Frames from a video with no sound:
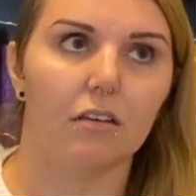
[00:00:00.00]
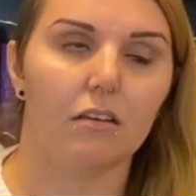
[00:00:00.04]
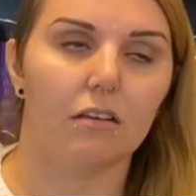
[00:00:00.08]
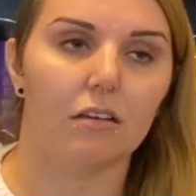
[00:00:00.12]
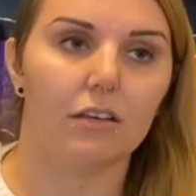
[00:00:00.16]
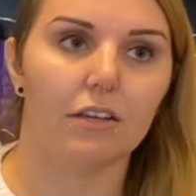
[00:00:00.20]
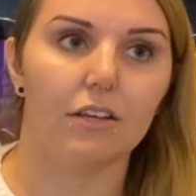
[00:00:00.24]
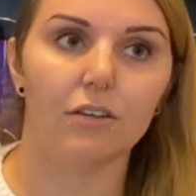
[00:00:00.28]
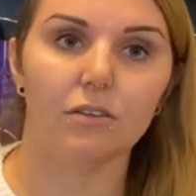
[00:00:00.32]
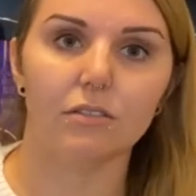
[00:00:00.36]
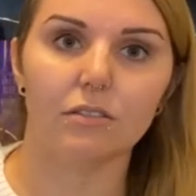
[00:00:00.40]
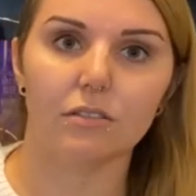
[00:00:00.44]

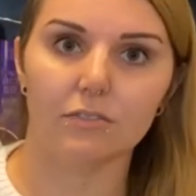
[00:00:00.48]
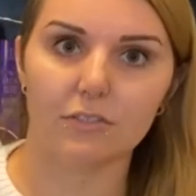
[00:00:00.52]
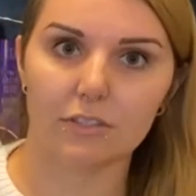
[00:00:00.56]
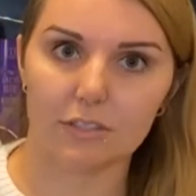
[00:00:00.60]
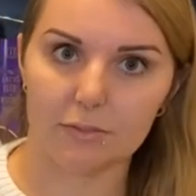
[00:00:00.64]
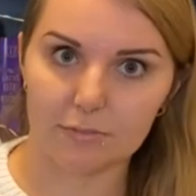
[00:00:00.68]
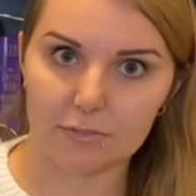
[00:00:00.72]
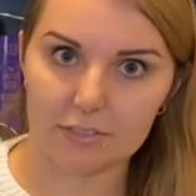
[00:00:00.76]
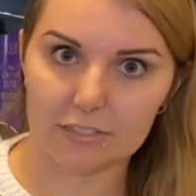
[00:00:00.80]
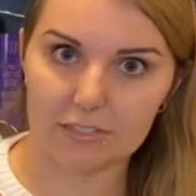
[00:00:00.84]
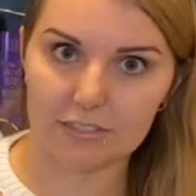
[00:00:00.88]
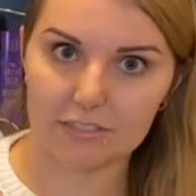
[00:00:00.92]
Heroes of
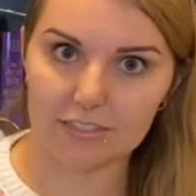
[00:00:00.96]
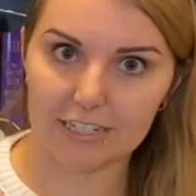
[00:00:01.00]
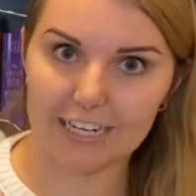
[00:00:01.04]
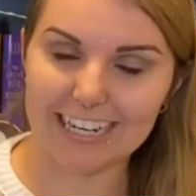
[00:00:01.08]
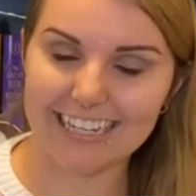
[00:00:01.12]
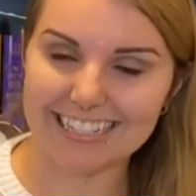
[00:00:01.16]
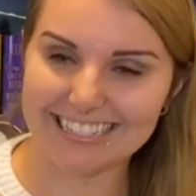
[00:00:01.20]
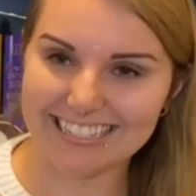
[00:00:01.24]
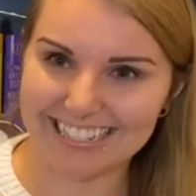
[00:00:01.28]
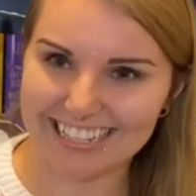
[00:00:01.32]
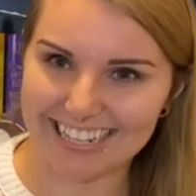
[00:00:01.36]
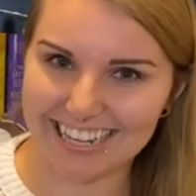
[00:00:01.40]
Olympus
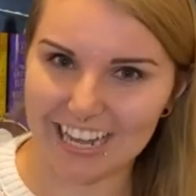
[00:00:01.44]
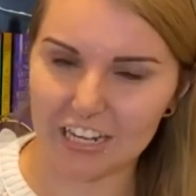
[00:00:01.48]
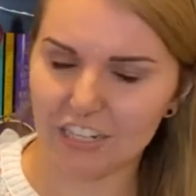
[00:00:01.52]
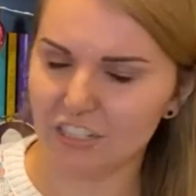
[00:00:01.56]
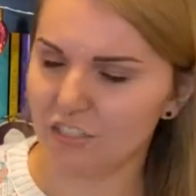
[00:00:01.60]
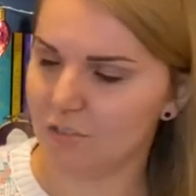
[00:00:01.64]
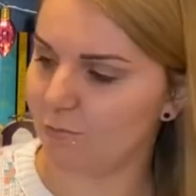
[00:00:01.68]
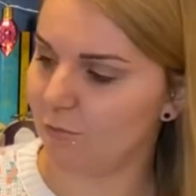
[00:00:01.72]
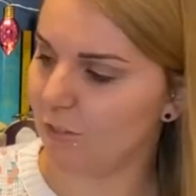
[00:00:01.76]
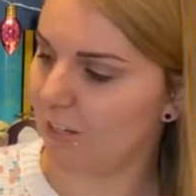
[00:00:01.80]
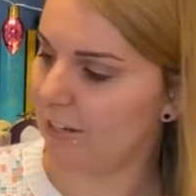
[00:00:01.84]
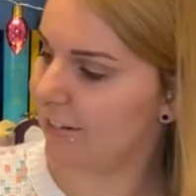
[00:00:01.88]
series. I
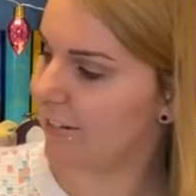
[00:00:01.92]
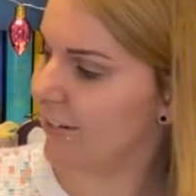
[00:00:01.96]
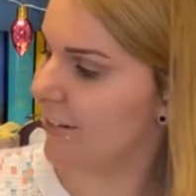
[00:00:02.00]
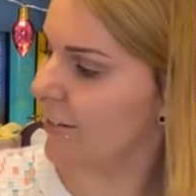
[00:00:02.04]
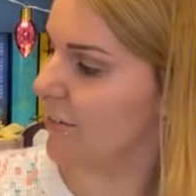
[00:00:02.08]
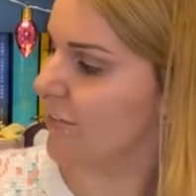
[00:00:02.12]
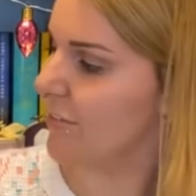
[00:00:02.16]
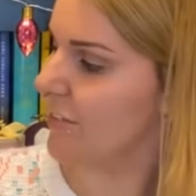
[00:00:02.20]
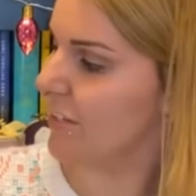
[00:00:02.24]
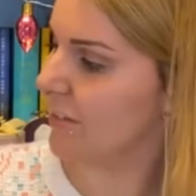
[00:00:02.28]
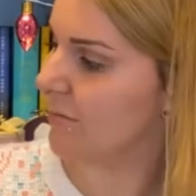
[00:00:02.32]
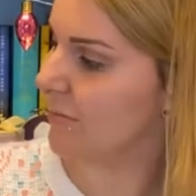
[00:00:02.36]
just blanked,
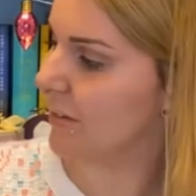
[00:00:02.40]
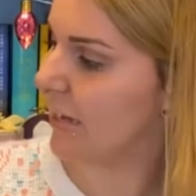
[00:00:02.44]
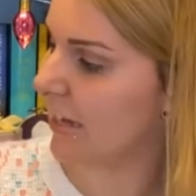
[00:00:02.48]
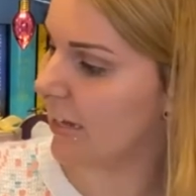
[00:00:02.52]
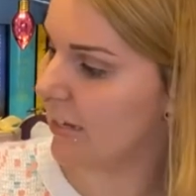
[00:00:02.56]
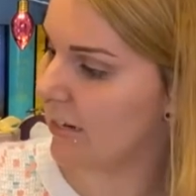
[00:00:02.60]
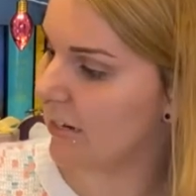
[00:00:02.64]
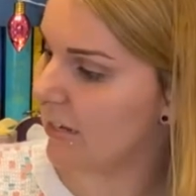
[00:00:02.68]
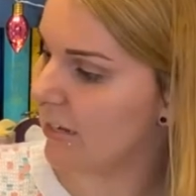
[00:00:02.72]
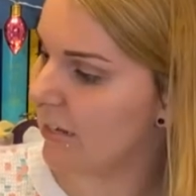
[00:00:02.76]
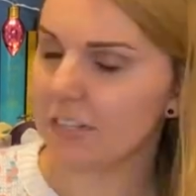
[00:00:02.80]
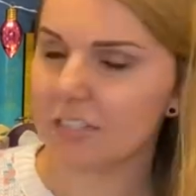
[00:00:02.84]
they're really
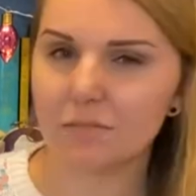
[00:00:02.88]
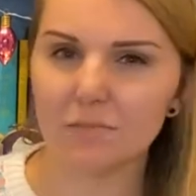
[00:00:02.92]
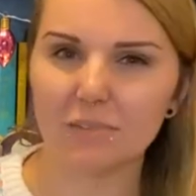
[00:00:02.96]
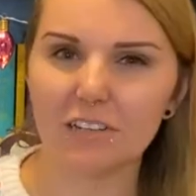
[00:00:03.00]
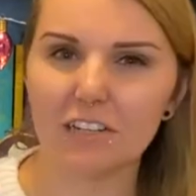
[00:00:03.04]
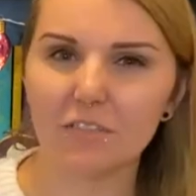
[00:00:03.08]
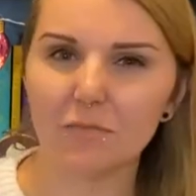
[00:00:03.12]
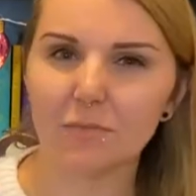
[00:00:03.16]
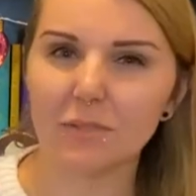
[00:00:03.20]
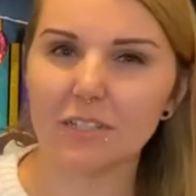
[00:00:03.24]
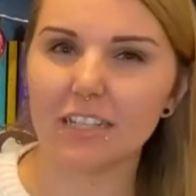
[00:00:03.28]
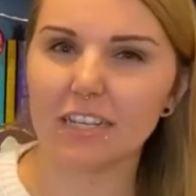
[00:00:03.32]
bad. This might
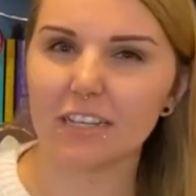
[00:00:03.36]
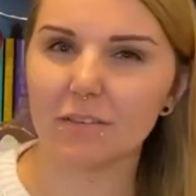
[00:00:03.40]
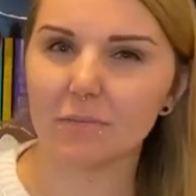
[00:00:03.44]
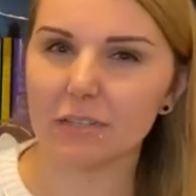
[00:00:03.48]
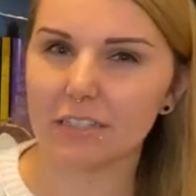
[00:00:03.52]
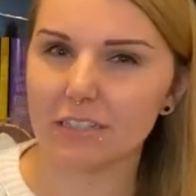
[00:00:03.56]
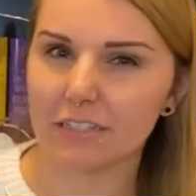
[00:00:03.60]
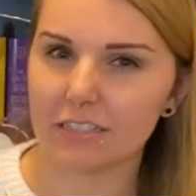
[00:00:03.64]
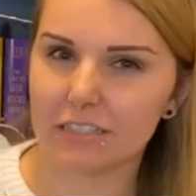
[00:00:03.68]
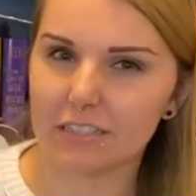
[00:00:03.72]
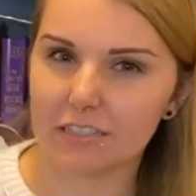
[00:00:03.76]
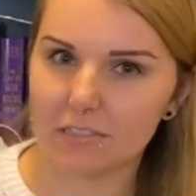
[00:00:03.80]
have been
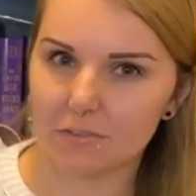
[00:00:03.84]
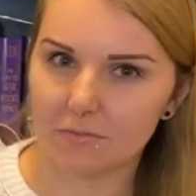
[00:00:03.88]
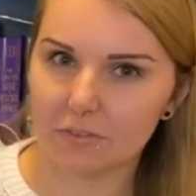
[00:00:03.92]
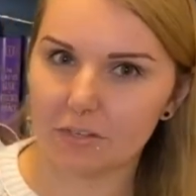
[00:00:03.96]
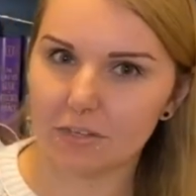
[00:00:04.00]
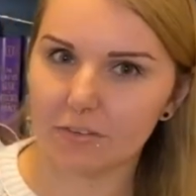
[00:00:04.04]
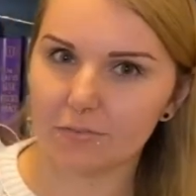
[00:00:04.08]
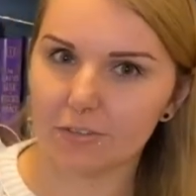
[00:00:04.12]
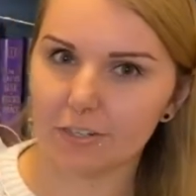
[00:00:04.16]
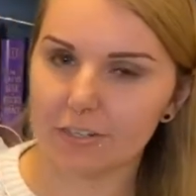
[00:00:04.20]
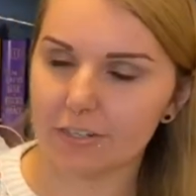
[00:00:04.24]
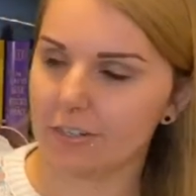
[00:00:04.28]
like my least
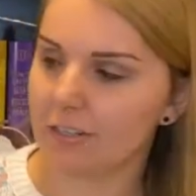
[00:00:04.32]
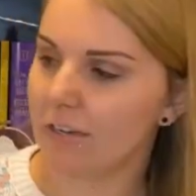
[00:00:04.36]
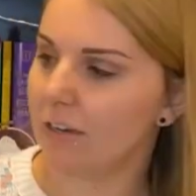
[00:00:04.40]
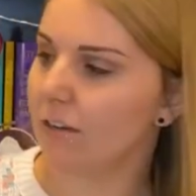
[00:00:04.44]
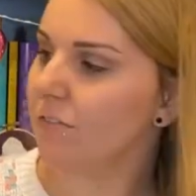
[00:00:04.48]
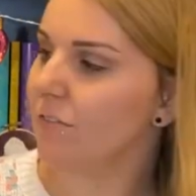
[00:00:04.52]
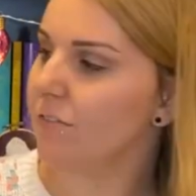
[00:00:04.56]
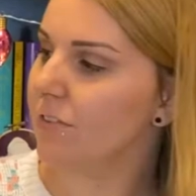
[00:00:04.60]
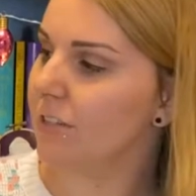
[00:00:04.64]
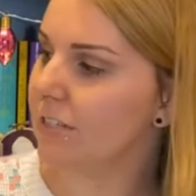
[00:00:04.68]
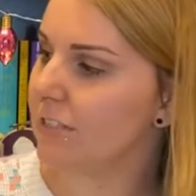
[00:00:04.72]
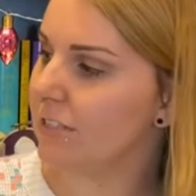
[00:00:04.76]
favorite
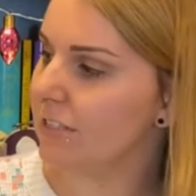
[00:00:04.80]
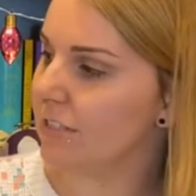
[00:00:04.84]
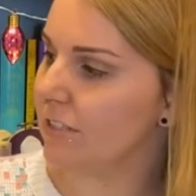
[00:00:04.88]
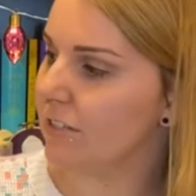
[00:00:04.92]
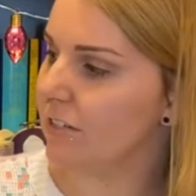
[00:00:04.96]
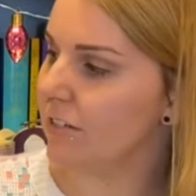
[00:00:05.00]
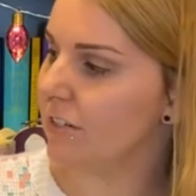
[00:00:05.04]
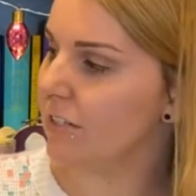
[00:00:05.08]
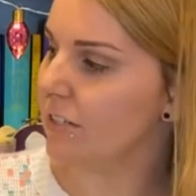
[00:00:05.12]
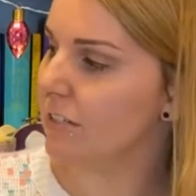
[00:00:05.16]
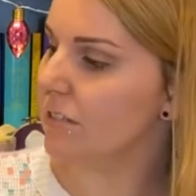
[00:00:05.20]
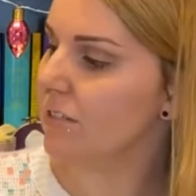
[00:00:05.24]
of this
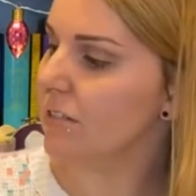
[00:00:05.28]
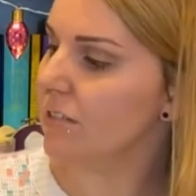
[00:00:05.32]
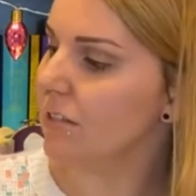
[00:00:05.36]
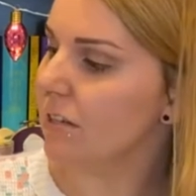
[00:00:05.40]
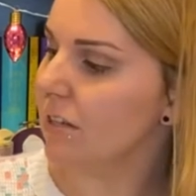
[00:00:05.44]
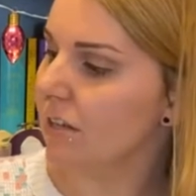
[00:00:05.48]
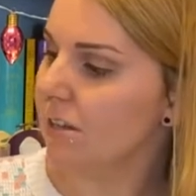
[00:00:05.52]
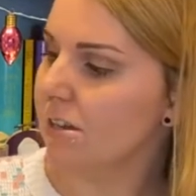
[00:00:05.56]
series.